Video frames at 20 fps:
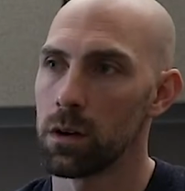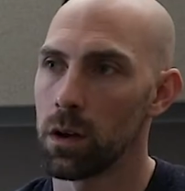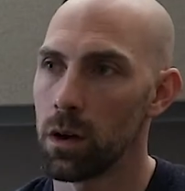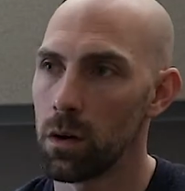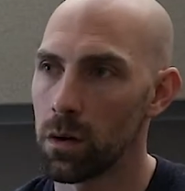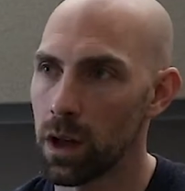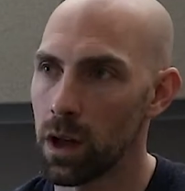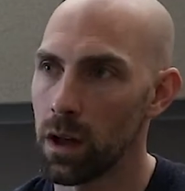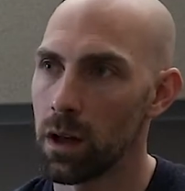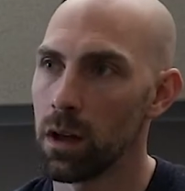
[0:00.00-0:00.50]

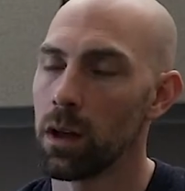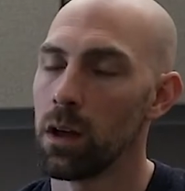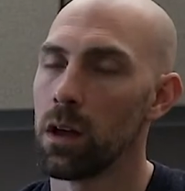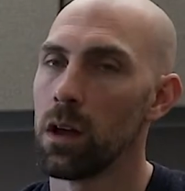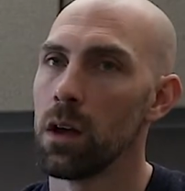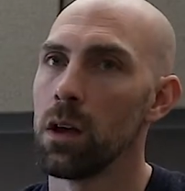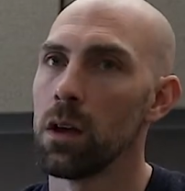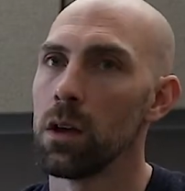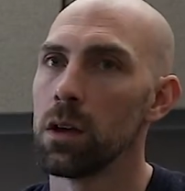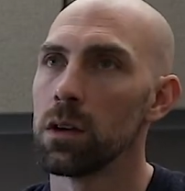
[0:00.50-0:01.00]
okay.
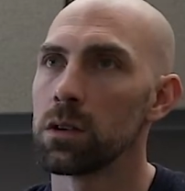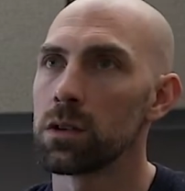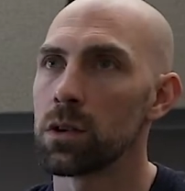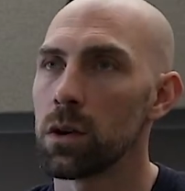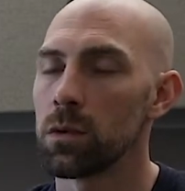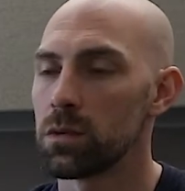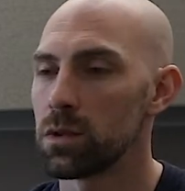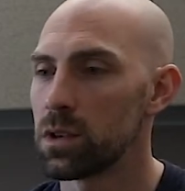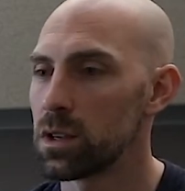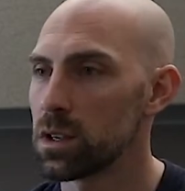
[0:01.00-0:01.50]

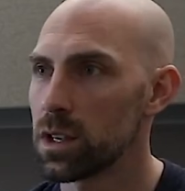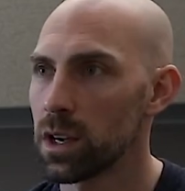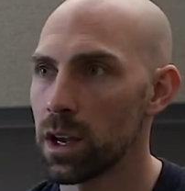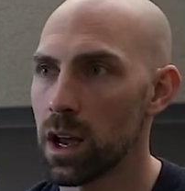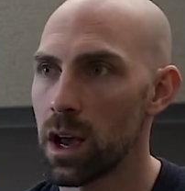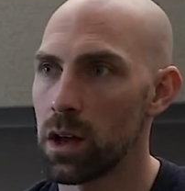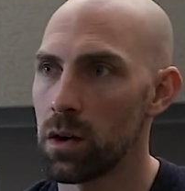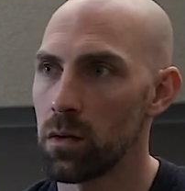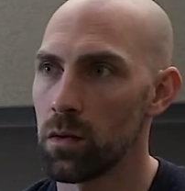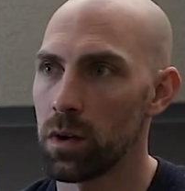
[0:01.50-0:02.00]
So just to
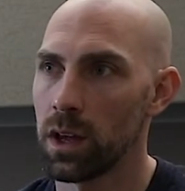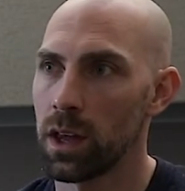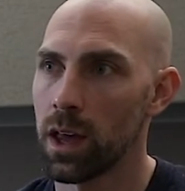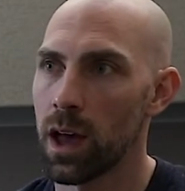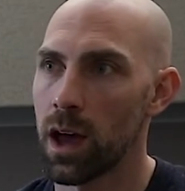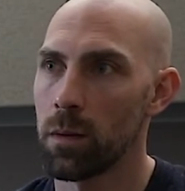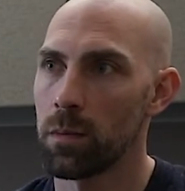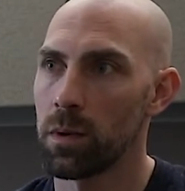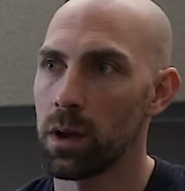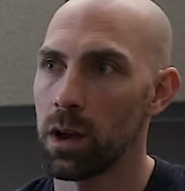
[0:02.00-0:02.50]
kind of
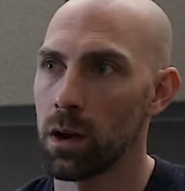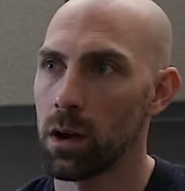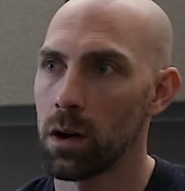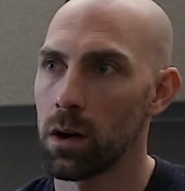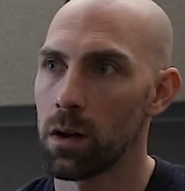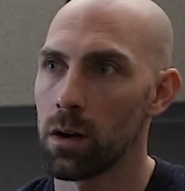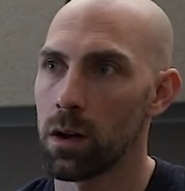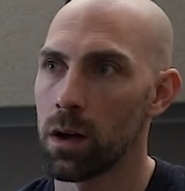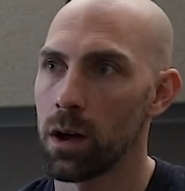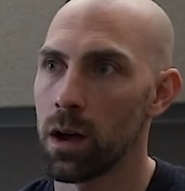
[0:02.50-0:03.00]
recap
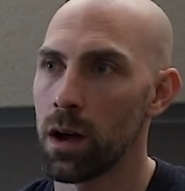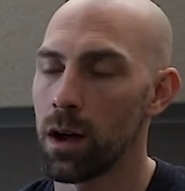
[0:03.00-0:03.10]
here,